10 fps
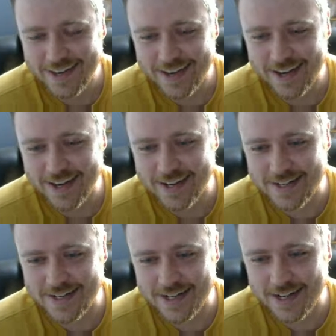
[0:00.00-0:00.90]

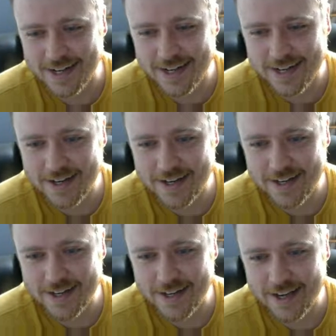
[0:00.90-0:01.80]
And
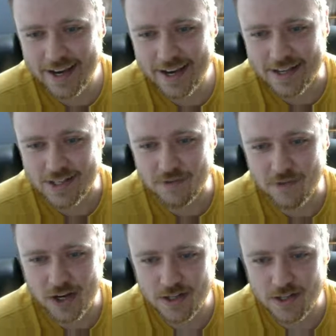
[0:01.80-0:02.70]
yeah,
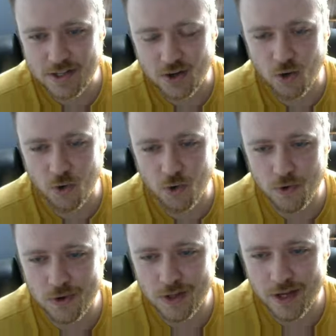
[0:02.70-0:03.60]
Sylvanas is a
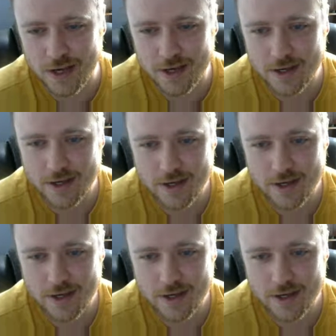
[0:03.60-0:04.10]
cool, like,